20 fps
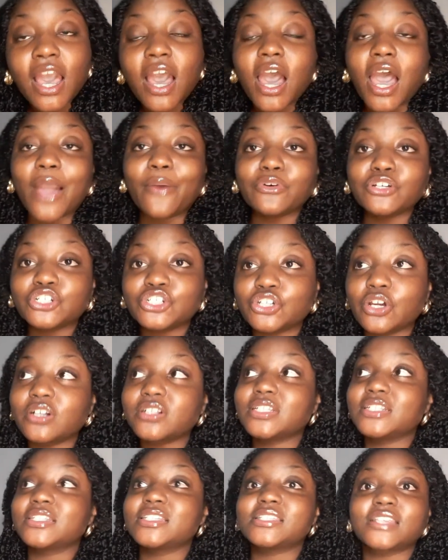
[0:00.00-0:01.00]
I was
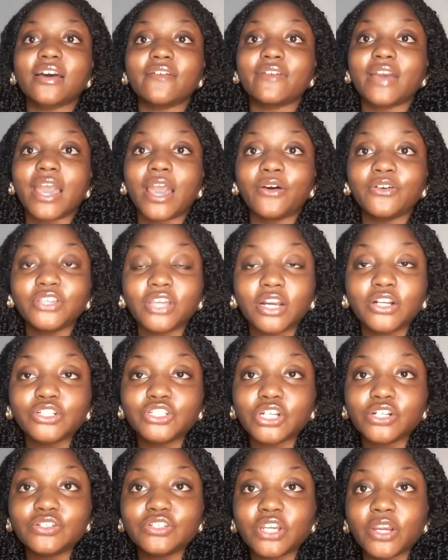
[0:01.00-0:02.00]
shocked to discover how young
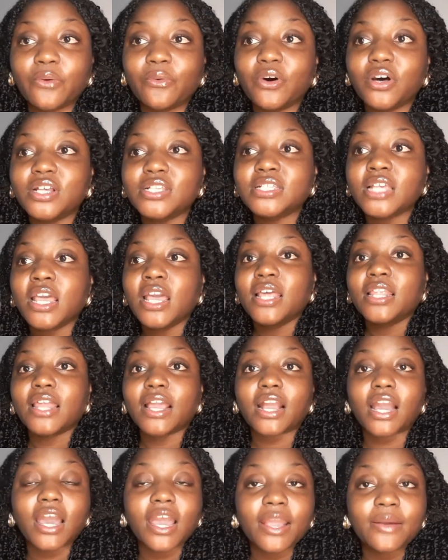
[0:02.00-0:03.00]
JoJo was.
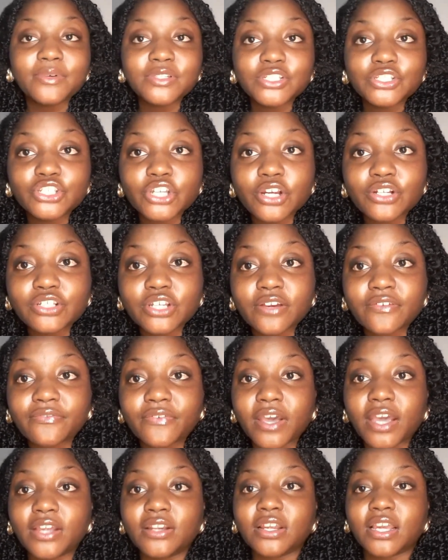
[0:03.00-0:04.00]
Like, I was a JoJo
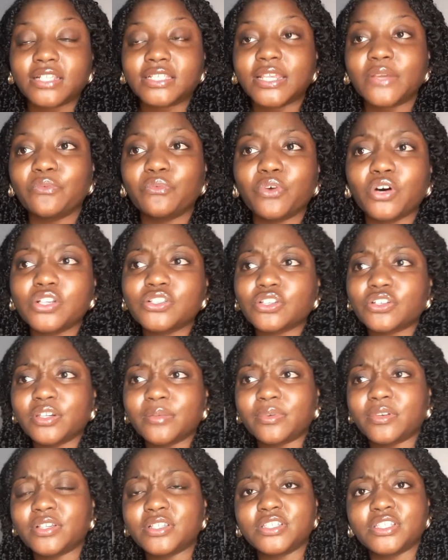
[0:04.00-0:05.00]
fan. I say was only
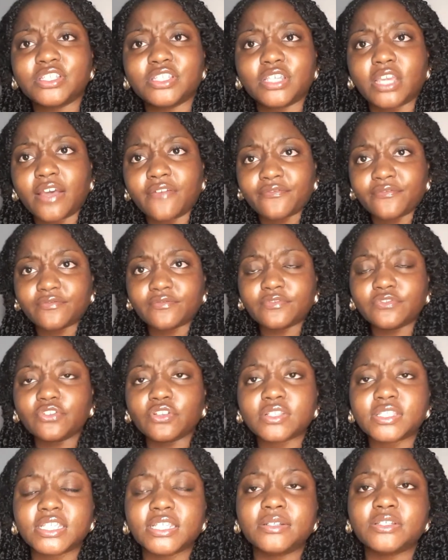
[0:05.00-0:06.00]
because I've
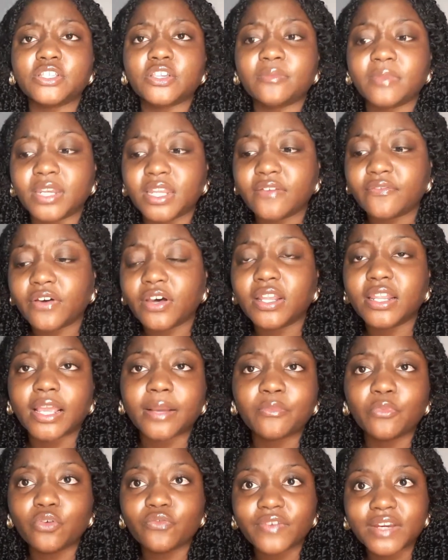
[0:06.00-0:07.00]
not seen so many of her,
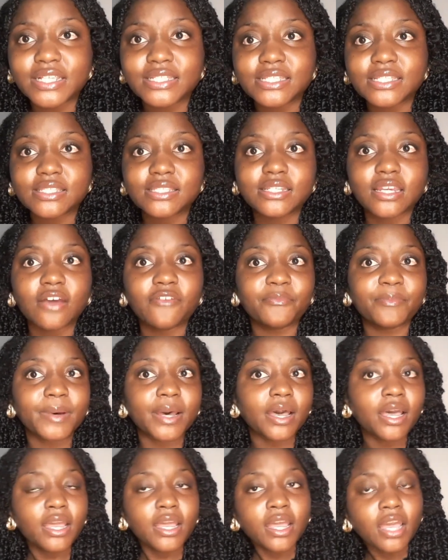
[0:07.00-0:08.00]
like, more recent stuff,
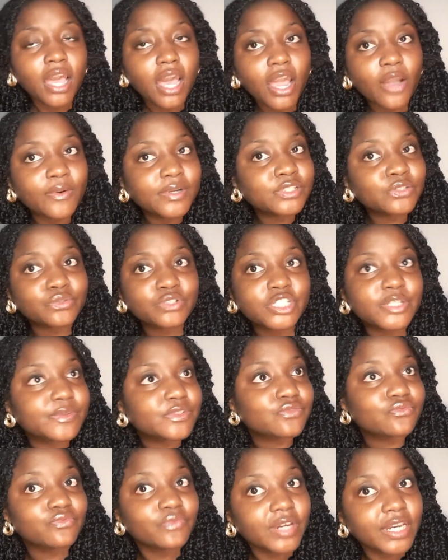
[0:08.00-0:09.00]
but I always thought she
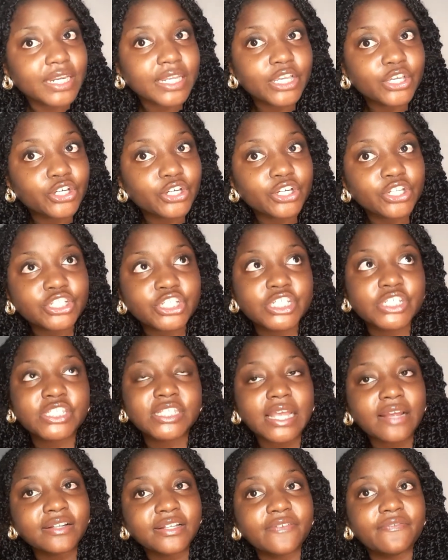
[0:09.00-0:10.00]
was really good. She
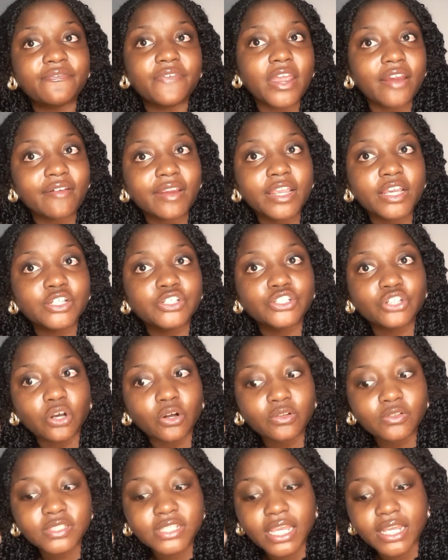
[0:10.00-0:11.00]
sounded very
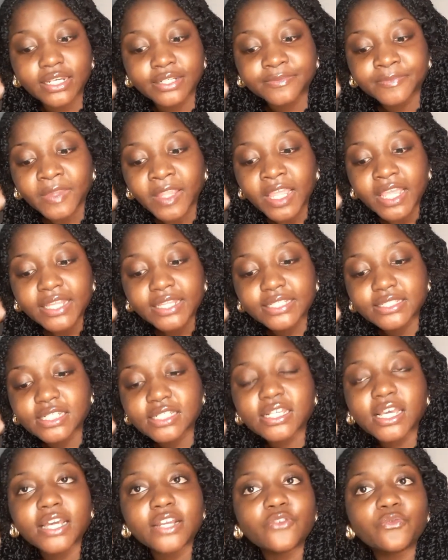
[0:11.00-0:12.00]
adult. And this
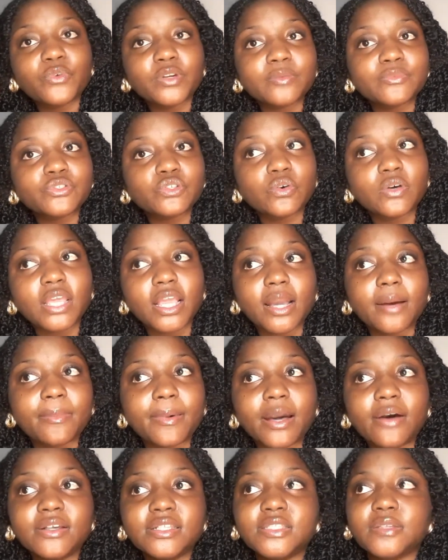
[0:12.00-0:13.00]
is kind of what I'm talking
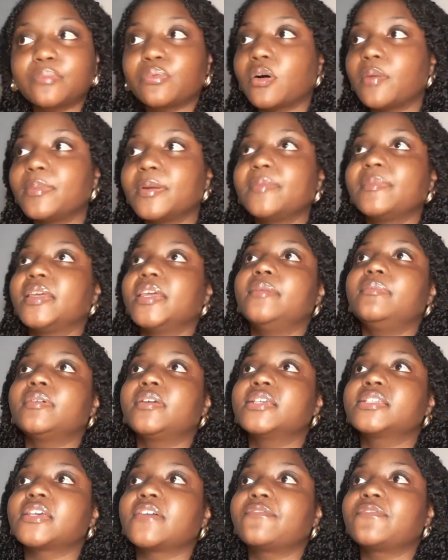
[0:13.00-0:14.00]
about is the problem here
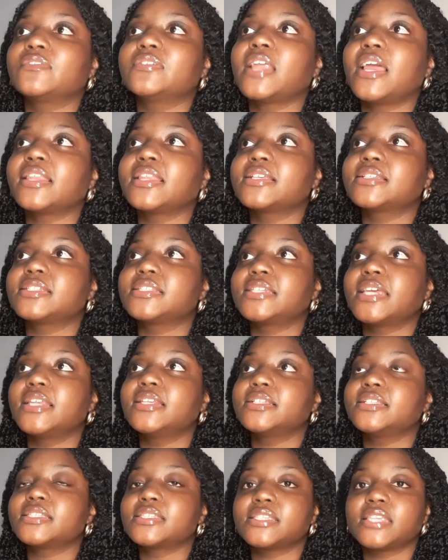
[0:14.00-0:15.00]
because I feel like there's a
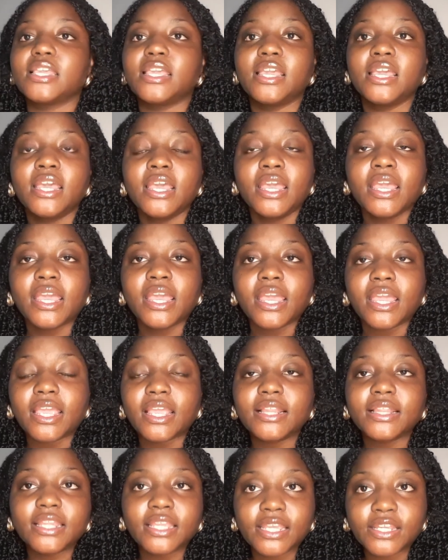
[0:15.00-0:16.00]
tendency
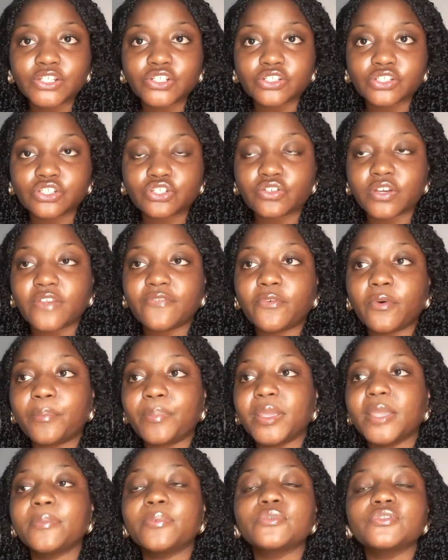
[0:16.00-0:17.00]
in the industry for
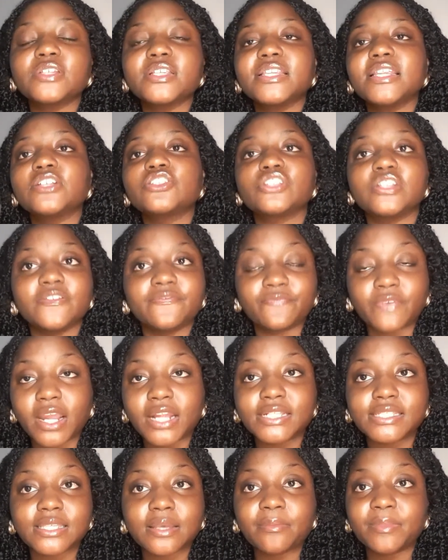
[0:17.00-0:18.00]
people to literally
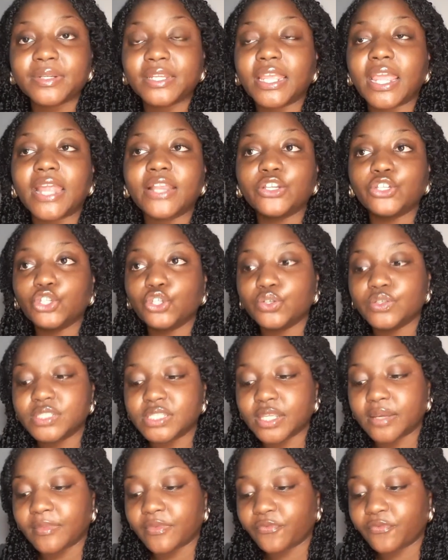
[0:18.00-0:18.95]
find somebody and use them.